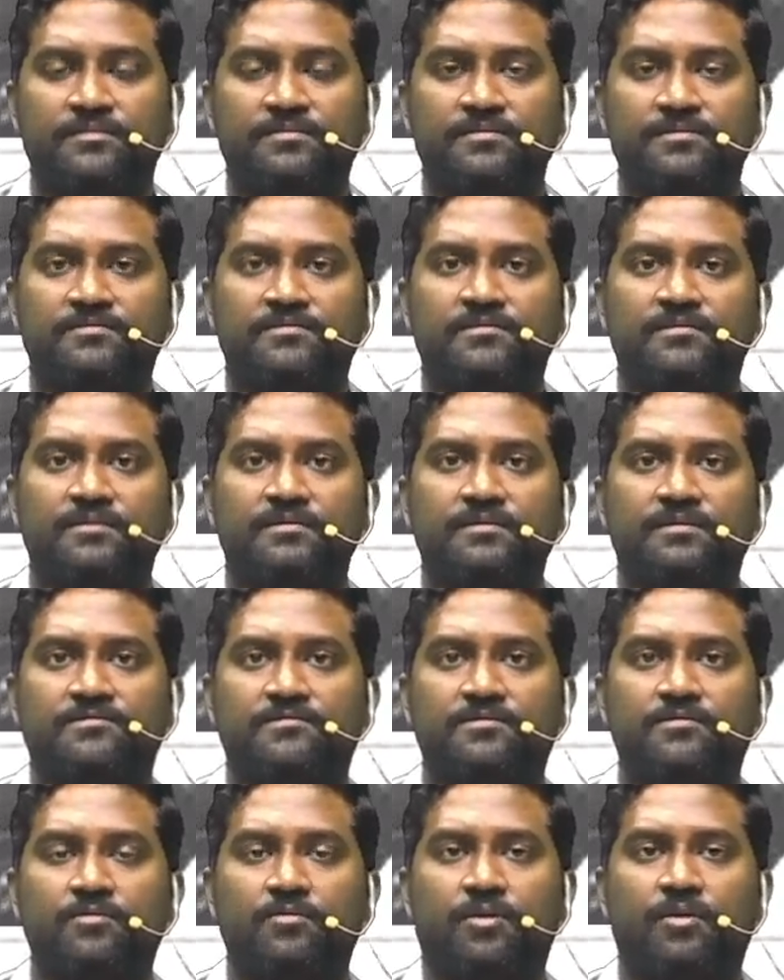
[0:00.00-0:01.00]
This is
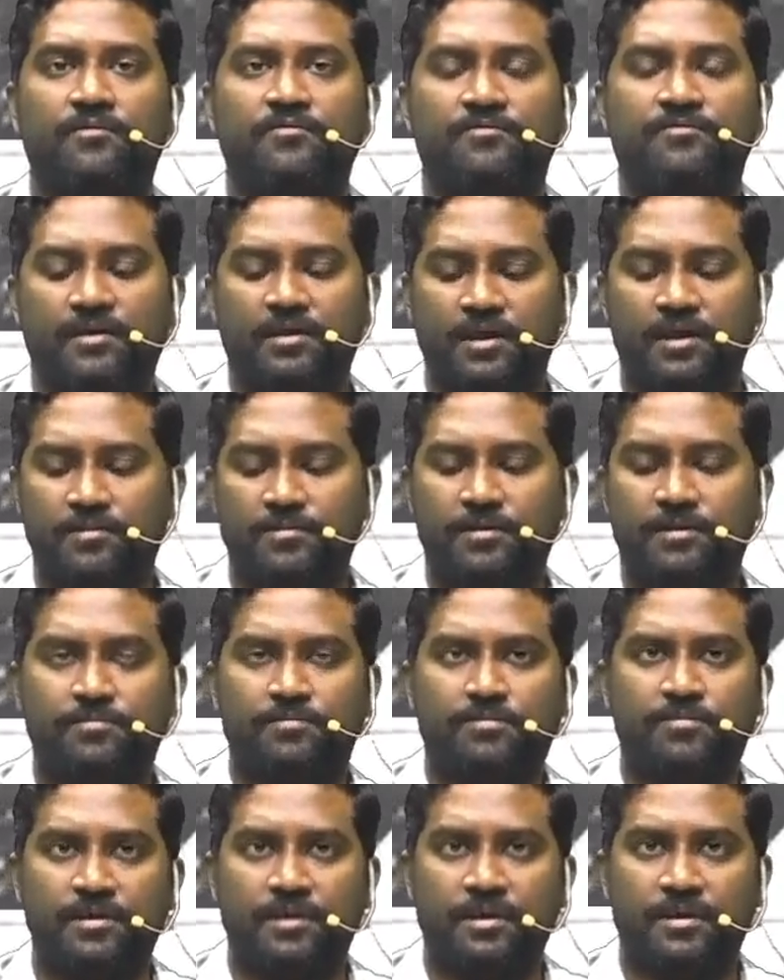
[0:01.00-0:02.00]
suggestive of
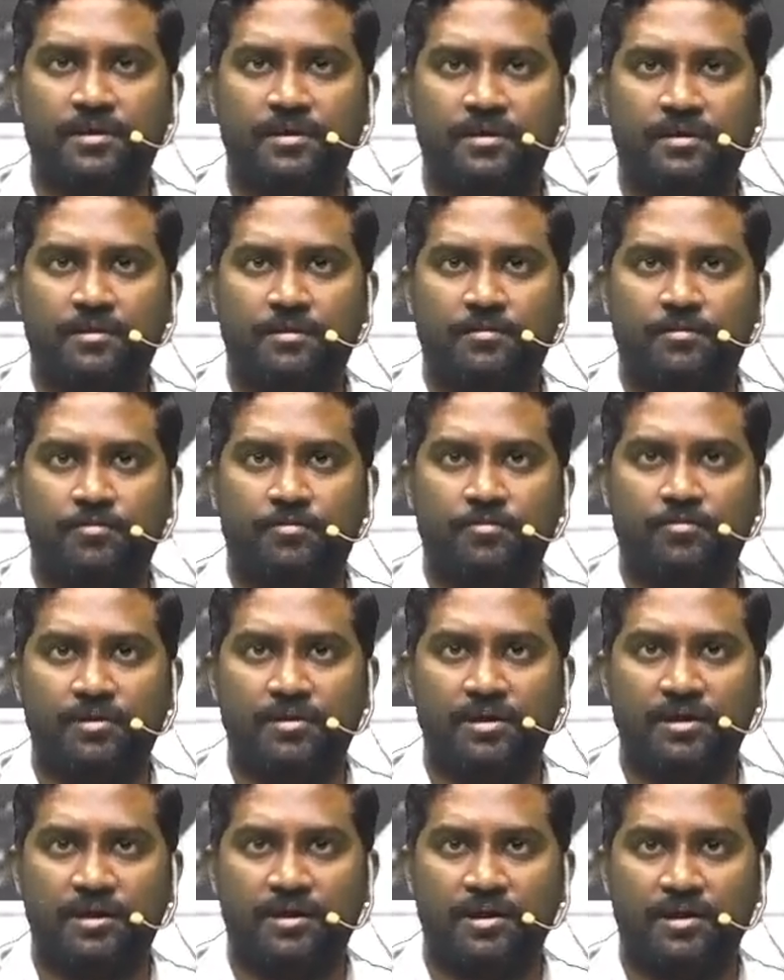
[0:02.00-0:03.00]
ABPA,
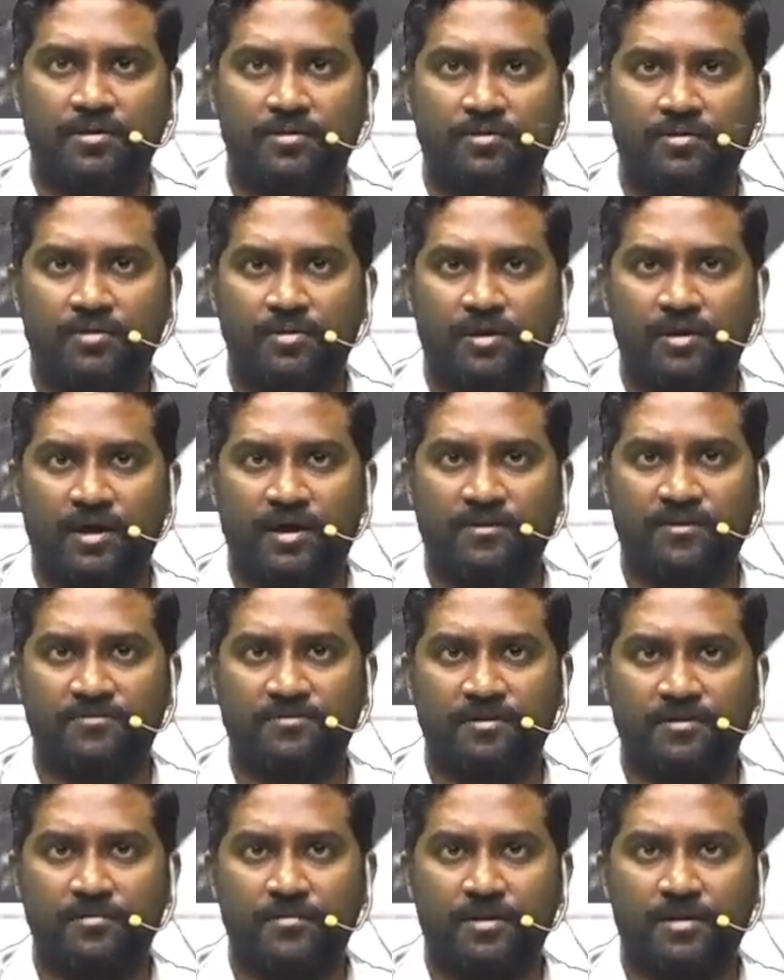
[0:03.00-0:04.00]
poorly controlled
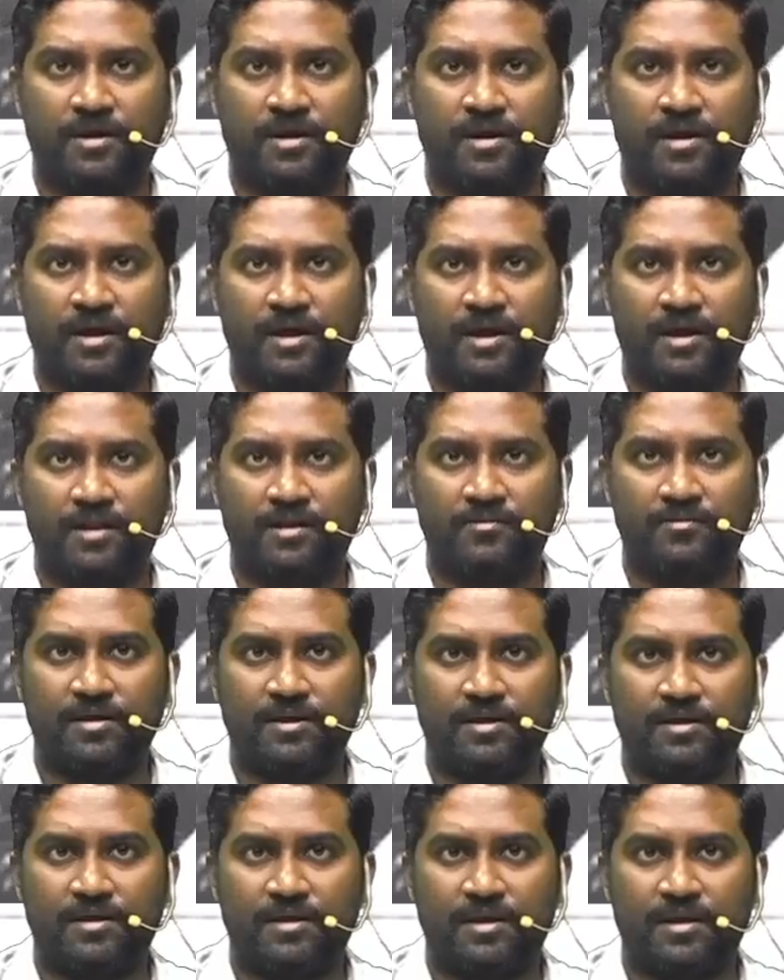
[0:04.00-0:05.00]
asthma,
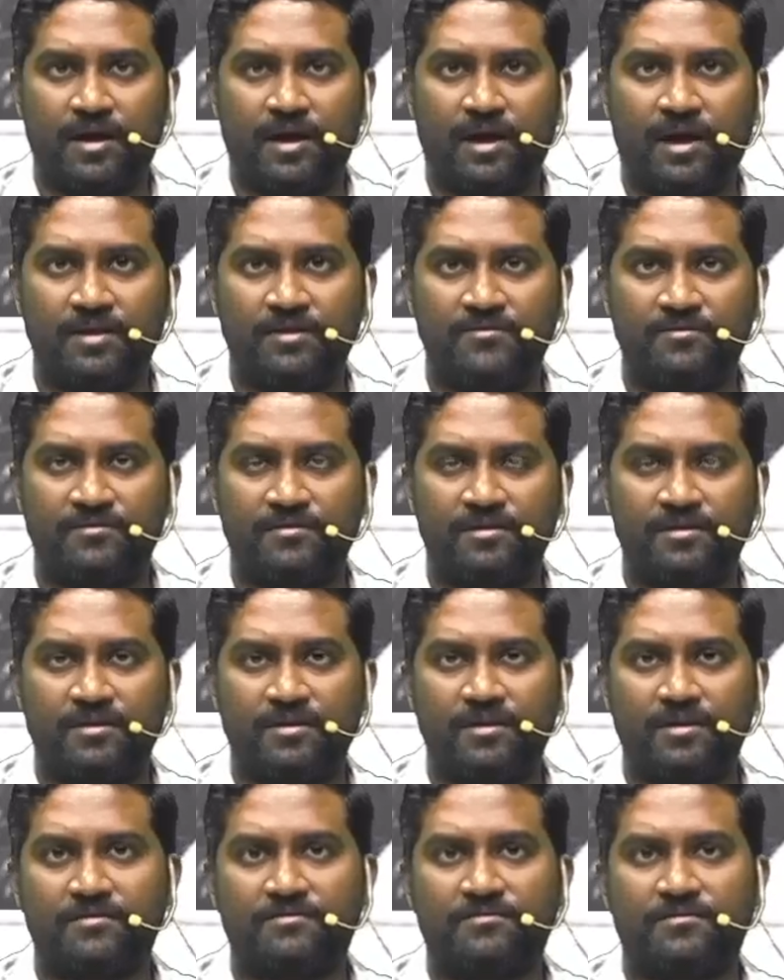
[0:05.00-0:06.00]
elevated
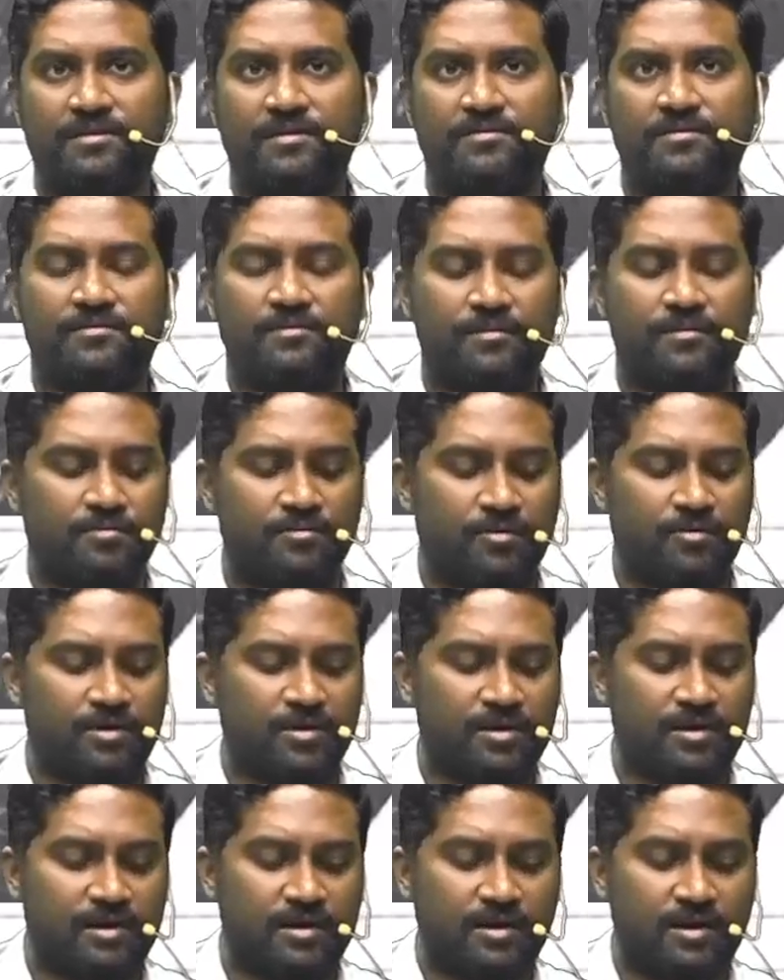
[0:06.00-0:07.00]
IgE, central
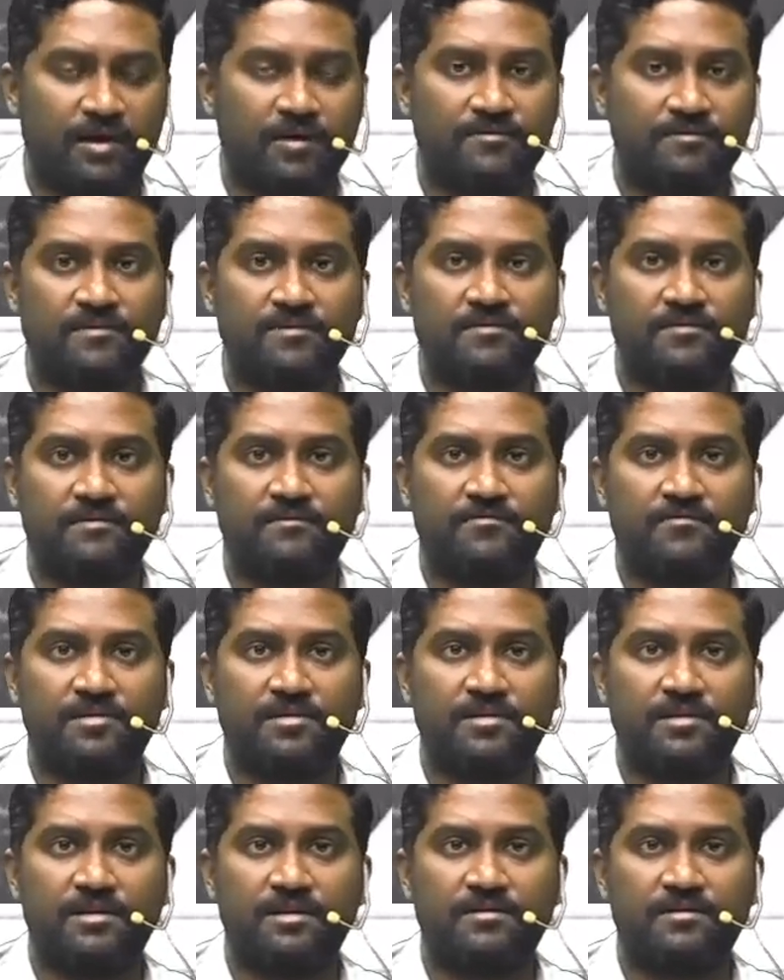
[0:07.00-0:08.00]
bronchiectasis,
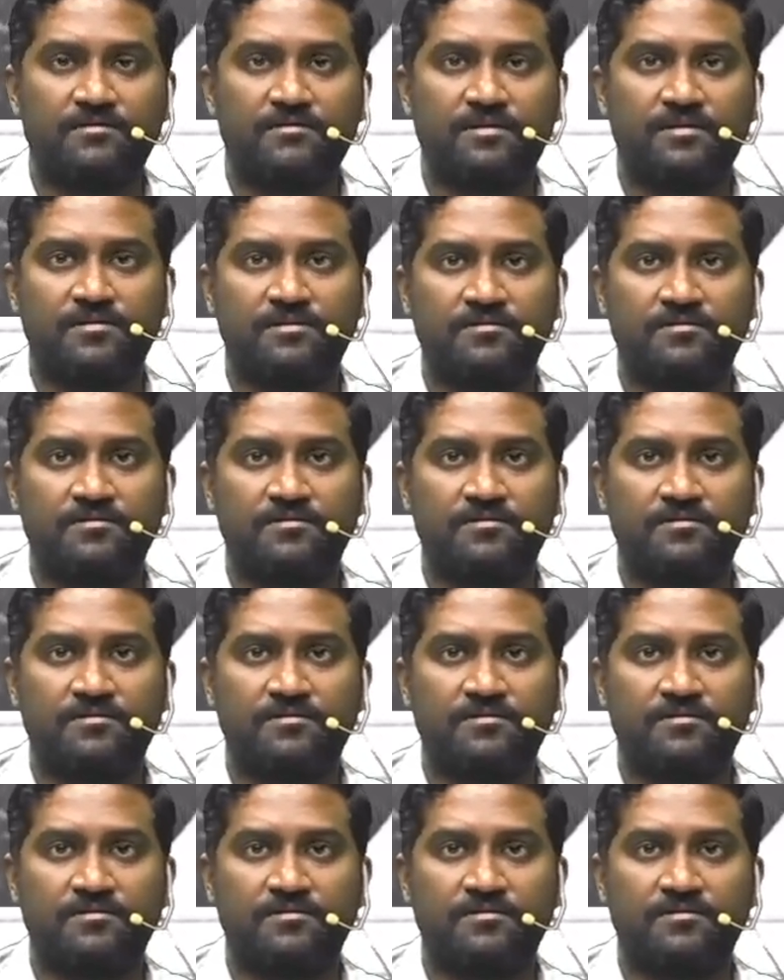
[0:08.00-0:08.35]
everything is